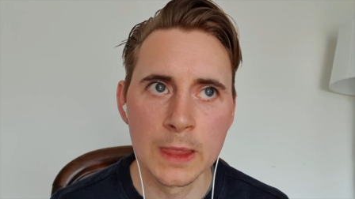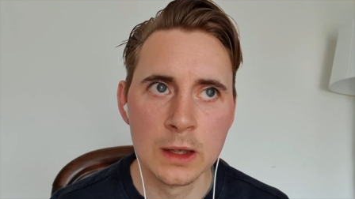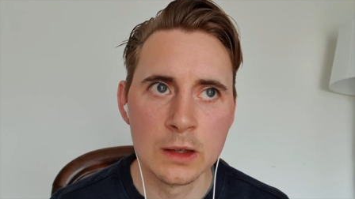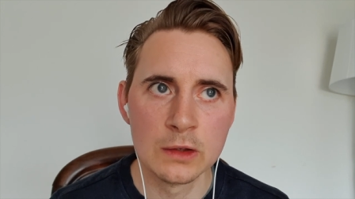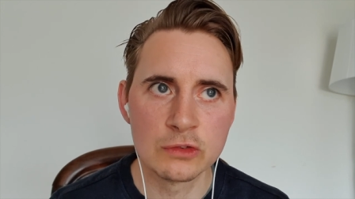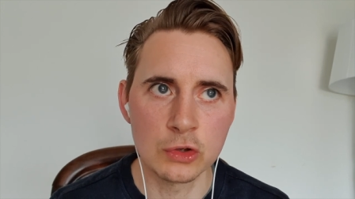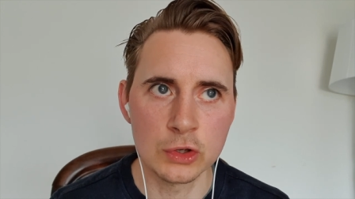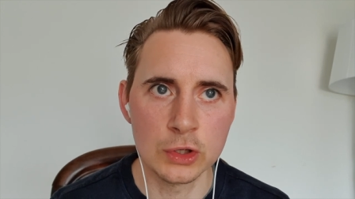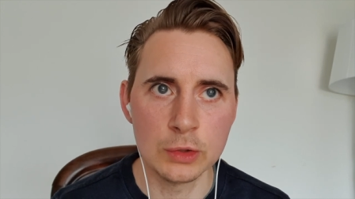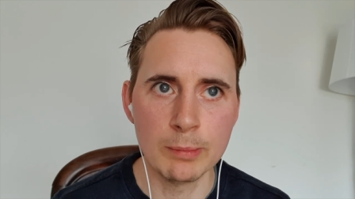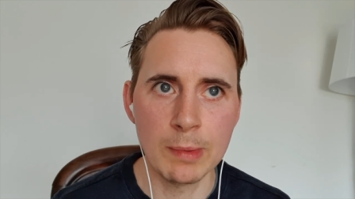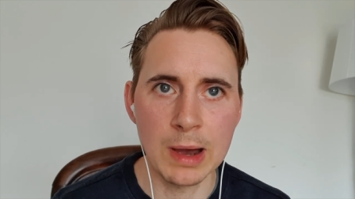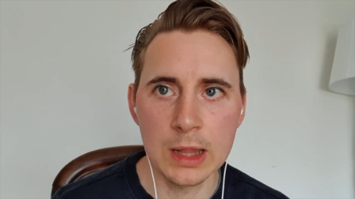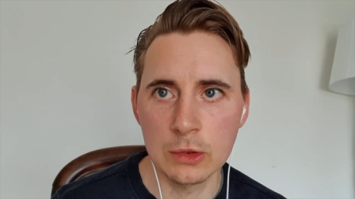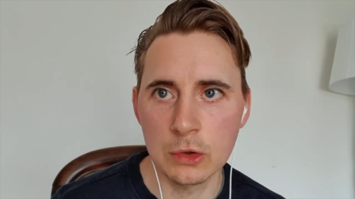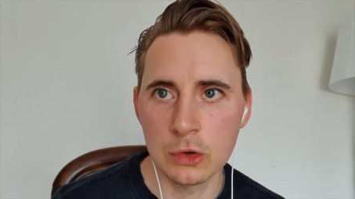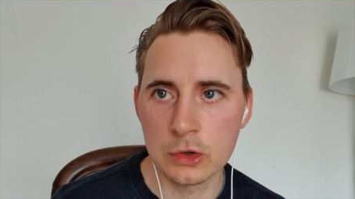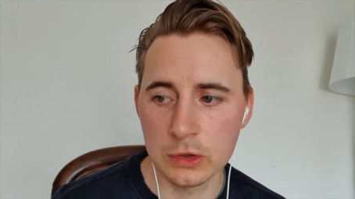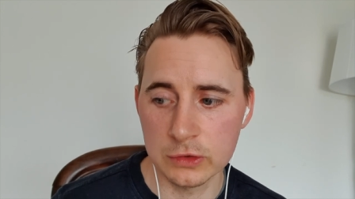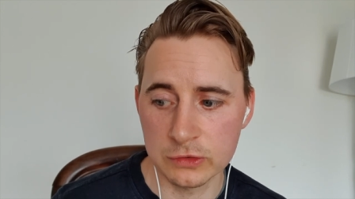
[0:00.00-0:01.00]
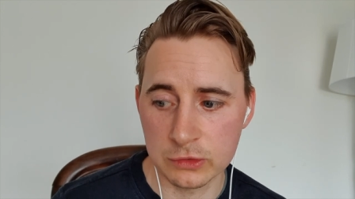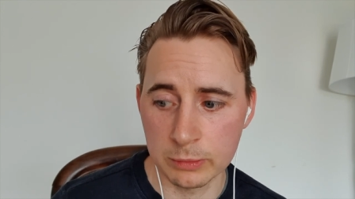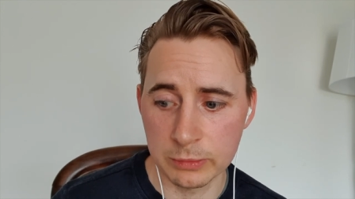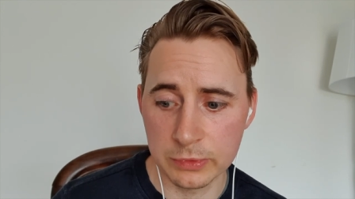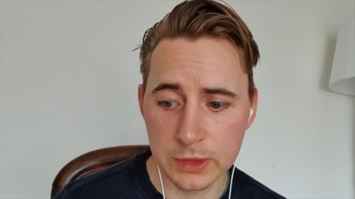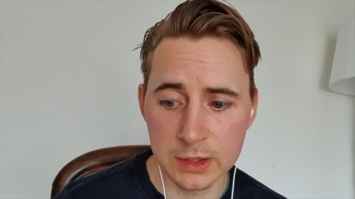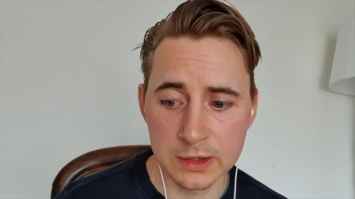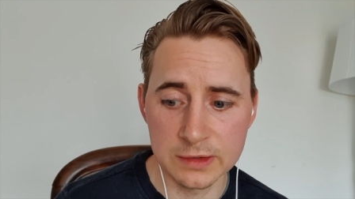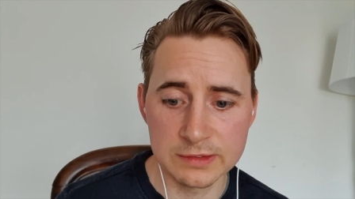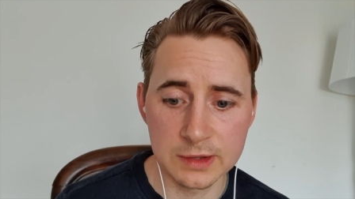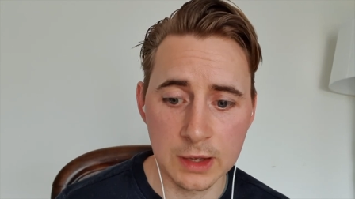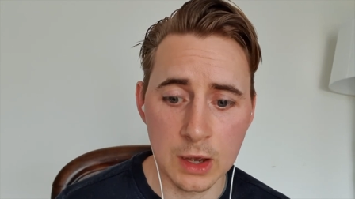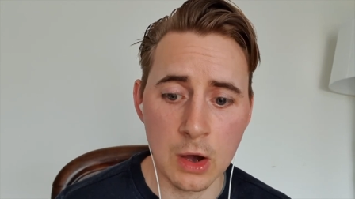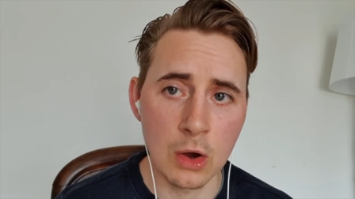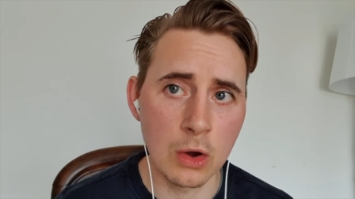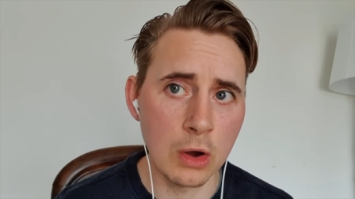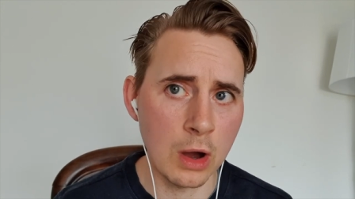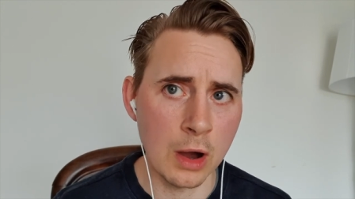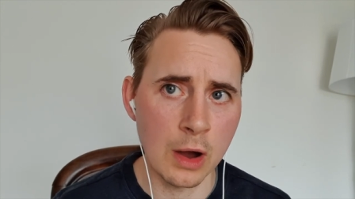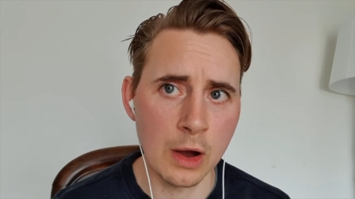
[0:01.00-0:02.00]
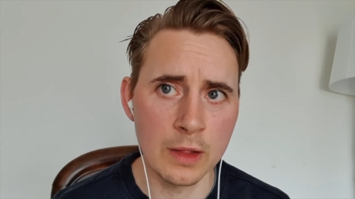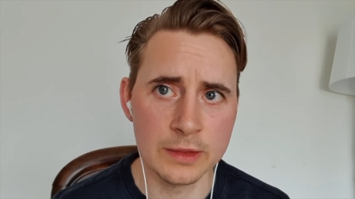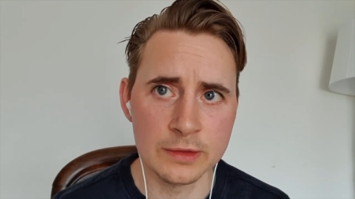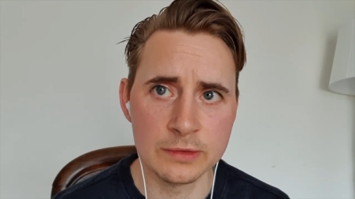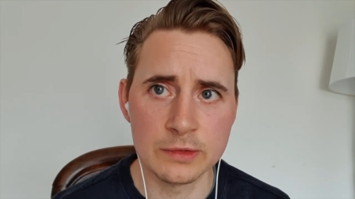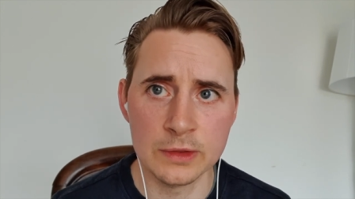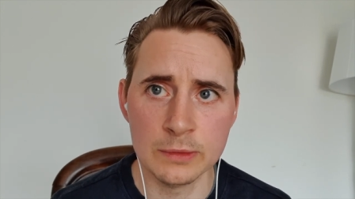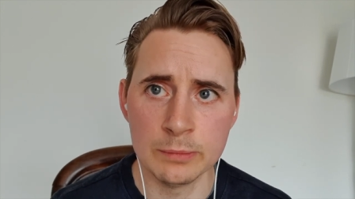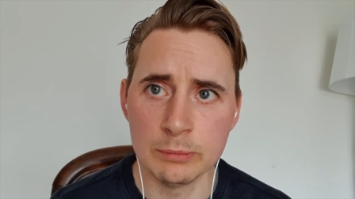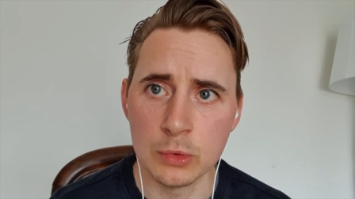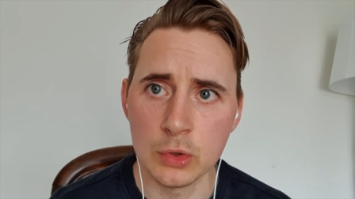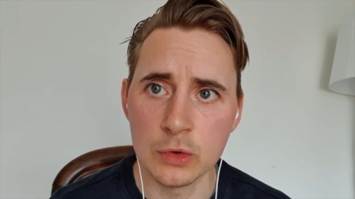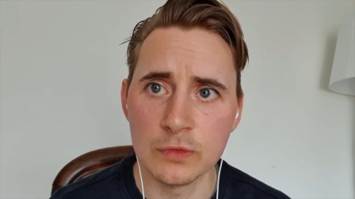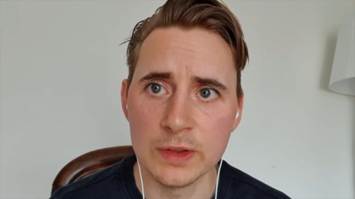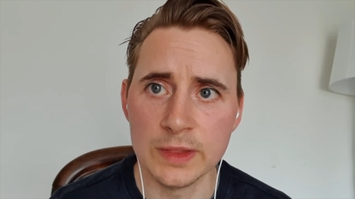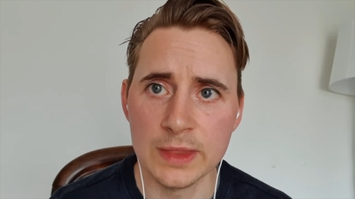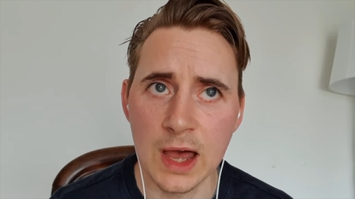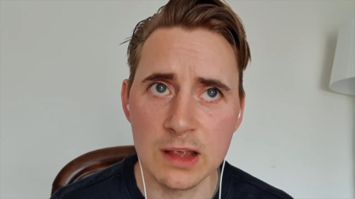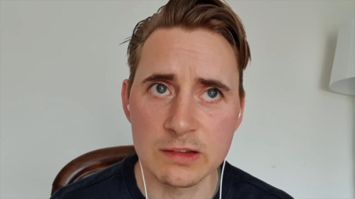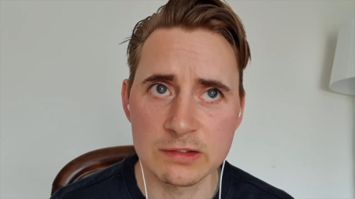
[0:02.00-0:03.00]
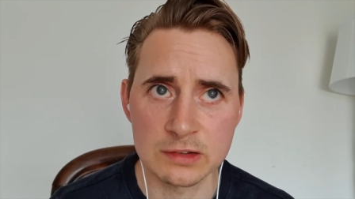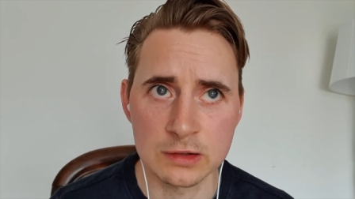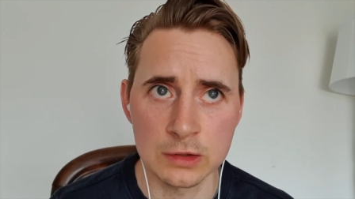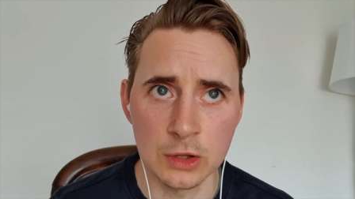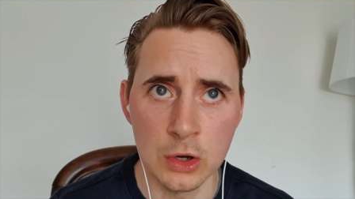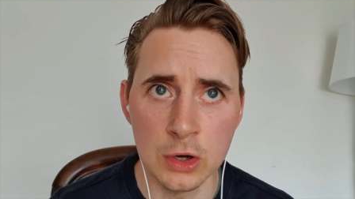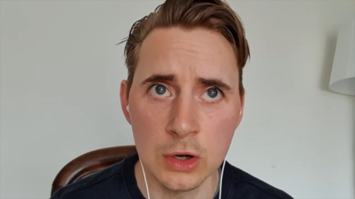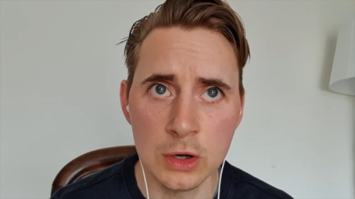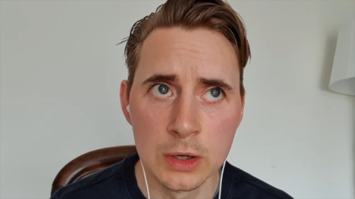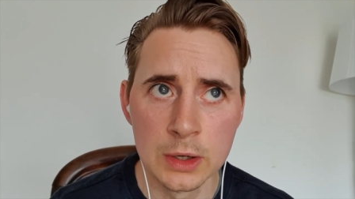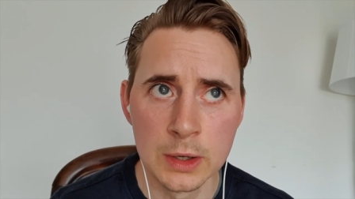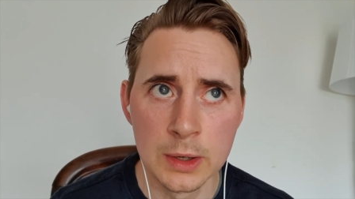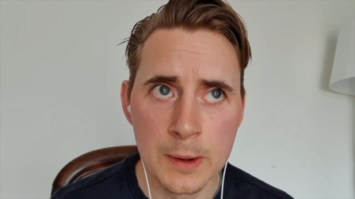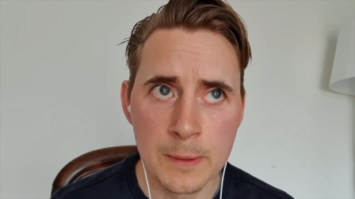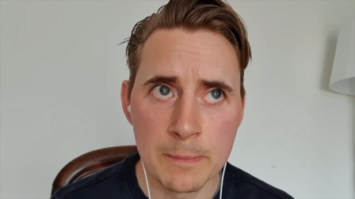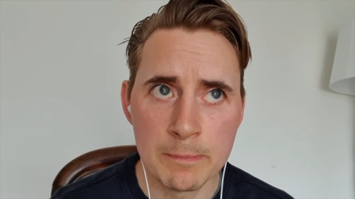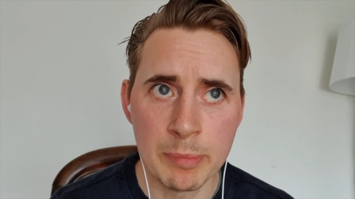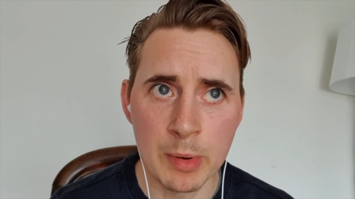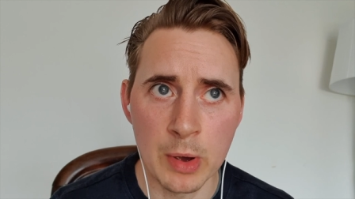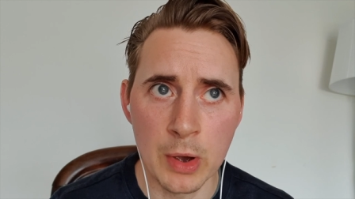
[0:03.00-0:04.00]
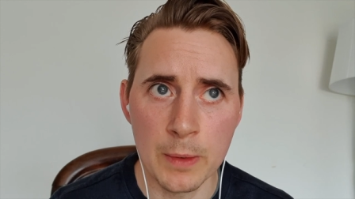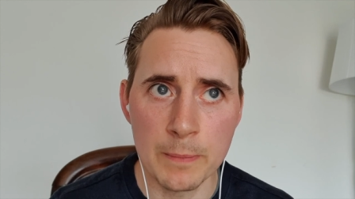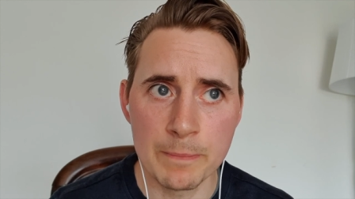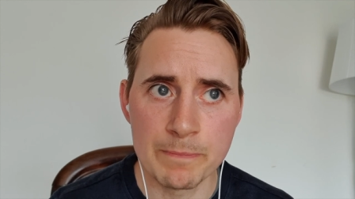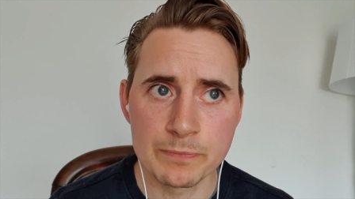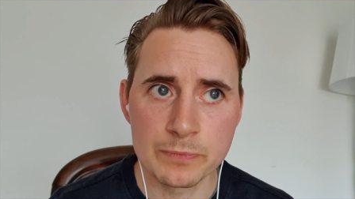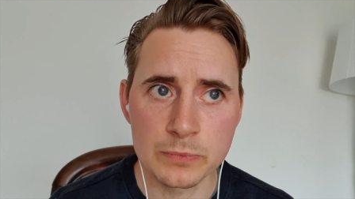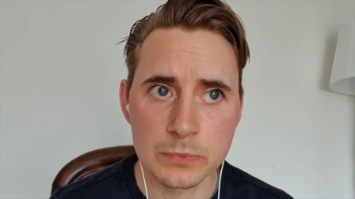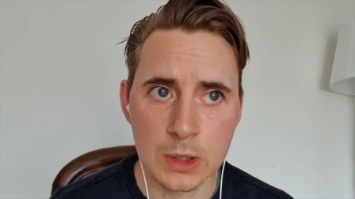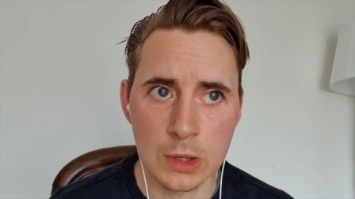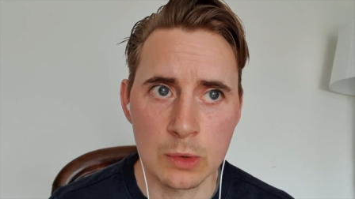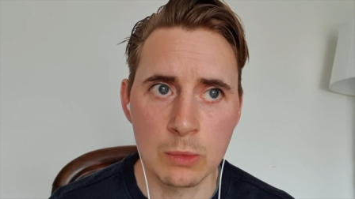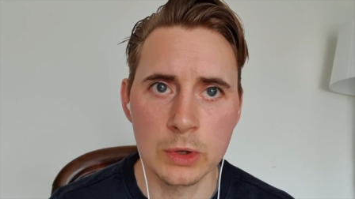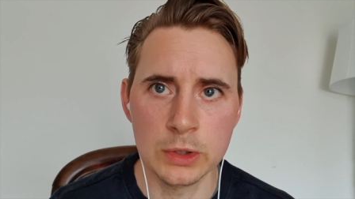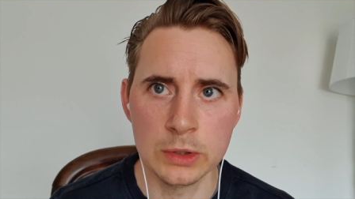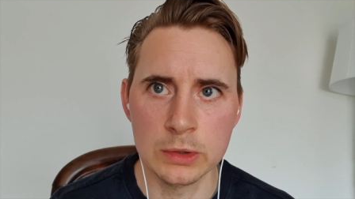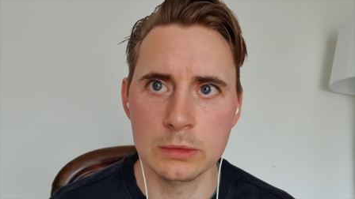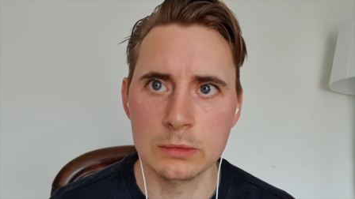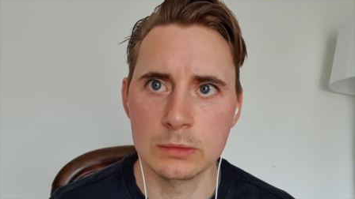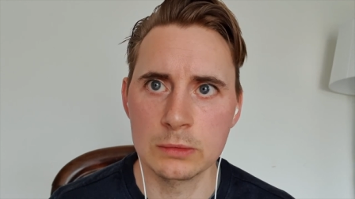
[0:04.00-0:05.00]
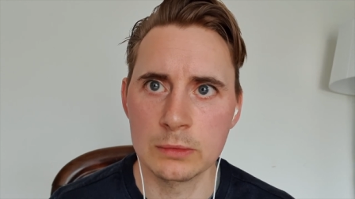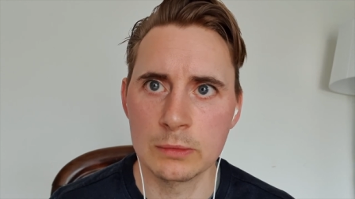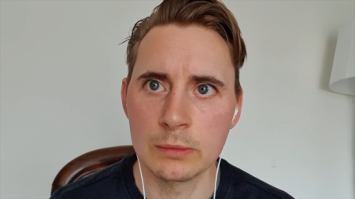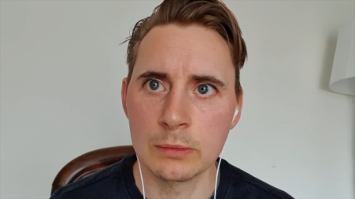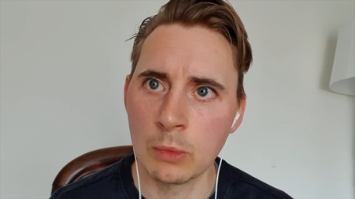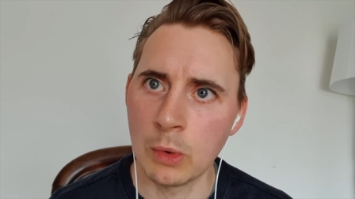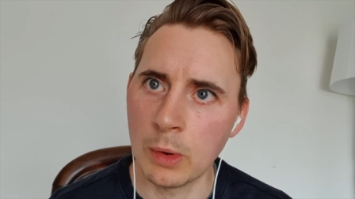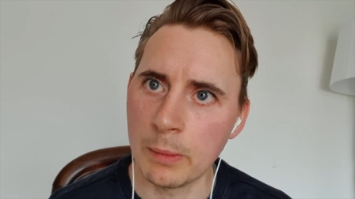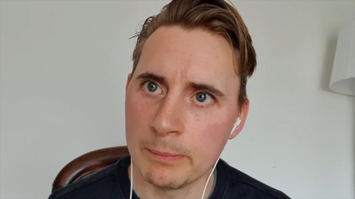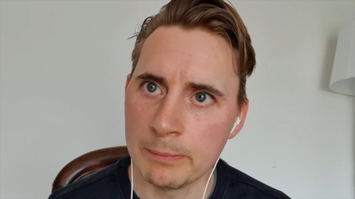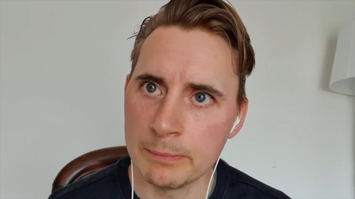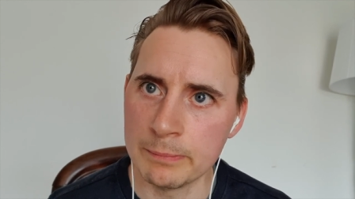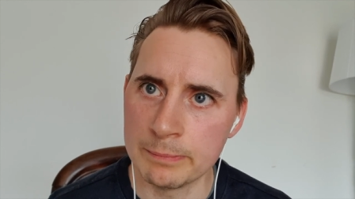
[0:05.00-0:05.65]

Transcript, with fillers: So you might look at something and say, "Oh, oh they're moving that slow," but what you what